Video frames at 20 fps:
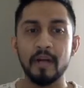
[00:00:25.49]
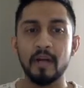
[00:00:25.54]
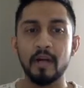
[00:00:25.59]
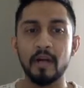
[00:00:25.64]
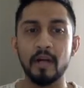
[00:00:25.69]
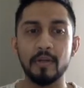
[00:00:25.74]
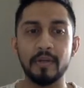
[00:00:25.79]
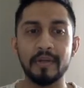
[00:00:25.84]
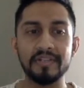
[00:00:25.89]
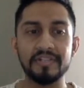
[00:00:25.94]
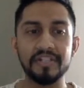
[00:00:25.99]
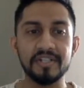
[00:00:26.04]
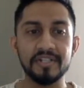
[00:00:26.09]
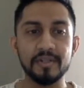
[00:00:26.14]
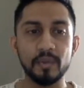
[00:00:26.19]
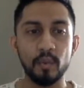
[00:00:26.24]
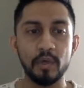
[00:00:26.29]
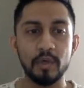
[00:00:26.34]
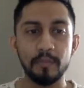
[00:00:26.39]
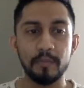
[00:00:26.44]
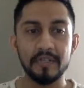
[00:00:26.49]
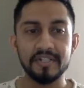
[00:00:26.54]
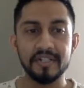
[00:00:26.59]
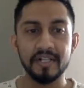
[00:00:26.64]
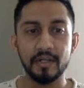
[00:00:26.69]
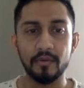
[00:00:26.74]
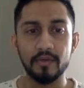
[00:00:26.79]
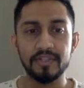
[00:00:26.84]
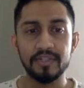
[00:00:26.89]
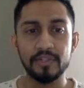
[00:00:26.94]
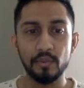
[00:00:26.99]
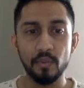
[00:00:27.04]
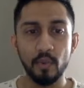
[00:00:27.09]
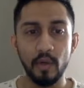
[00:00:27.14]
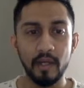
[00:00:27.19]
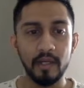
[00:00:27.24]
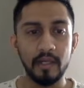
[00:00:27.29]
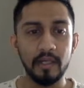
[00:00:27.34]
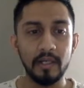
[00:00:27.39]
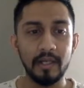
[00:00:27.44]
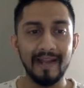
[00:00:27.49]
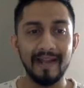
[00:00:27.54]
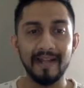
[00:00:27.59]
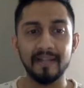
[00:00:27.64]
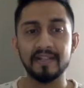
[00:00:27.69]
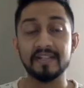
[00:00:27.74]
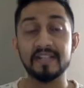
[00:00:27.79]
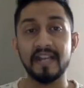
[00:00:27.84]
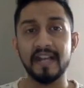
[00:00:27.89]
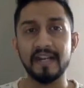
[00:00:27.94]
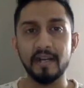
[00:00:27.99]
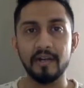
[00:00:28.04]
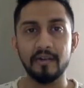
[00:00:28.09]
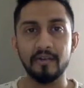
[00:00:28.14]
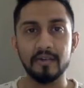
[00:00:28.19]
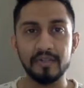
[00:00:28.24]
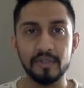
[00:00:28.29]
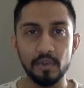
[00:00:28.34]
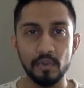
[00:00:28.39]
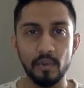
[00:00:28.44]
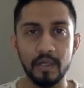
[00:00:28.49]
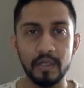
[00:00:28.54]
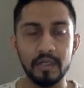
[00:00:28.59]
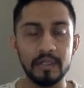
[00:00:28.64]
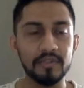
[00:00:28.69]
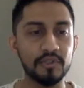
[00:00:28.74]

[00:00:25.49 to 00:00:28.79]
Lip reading: You can change the WordPress address URL and the site address URL.